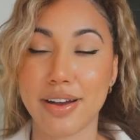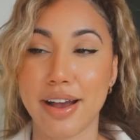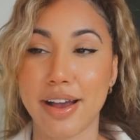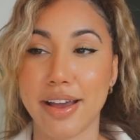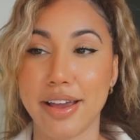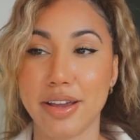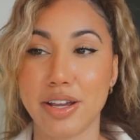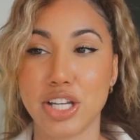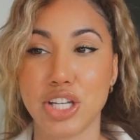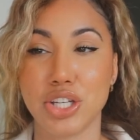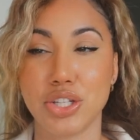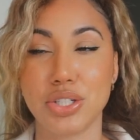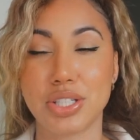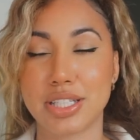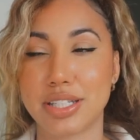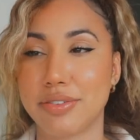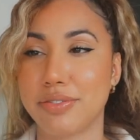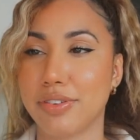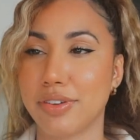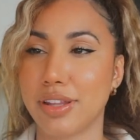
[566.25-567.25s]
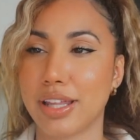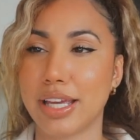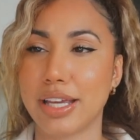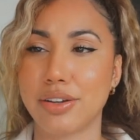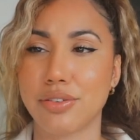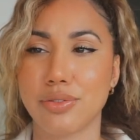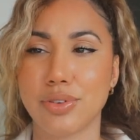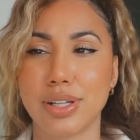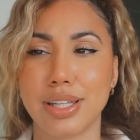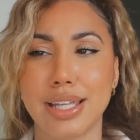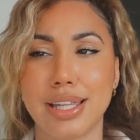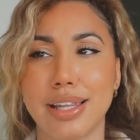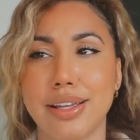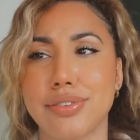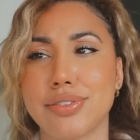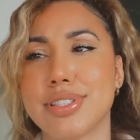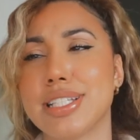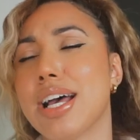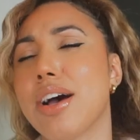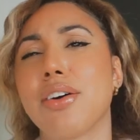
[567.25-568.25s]
I used to feel like really
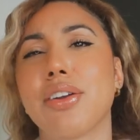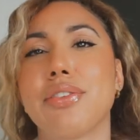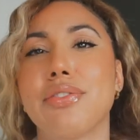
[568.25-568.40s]
left out